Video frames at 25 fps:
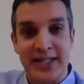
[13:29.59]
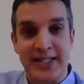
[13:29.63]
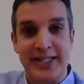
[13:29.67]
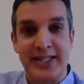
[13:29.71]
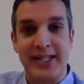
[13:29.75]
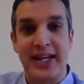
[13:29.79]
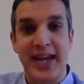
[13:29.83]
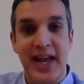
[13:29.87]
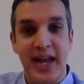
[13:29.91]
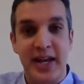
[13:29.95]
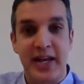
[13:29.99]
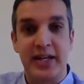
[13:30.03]
to
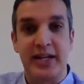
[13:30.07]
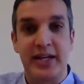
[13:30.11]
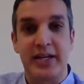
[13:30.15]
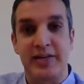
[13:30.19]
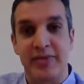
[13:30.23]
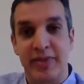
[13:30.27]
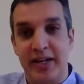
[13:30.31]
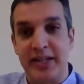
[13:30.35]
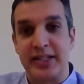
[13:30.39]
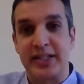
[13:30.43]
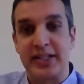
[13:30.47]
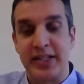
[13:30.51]
get a
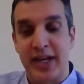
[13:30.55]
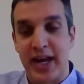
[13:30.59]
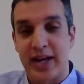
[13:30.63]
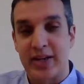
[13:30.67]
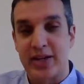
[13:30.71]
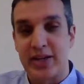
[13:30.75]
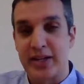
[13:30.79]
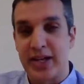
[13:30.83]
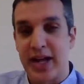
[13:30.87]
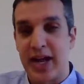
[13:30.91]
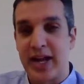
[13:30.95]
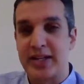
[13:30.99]
device that
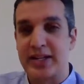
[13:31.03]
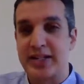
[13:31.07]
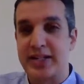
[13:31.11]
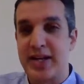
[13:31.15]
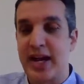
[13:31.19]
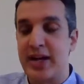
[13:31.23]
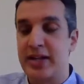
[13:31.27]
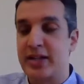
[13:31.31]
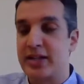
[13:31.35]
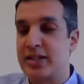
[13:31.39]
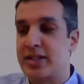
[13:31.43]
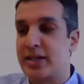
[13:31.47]
actually had
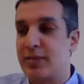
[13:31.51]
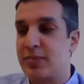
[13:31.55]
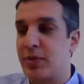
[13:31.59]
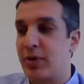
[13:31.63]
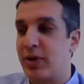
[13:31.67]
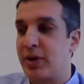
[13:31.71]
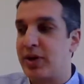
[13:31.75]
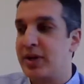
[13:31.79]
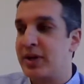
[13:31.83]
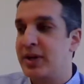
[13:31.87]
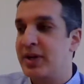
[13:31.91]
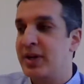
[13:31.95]
stylus
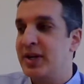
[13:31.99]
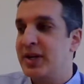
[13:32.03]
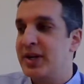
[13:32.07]
support.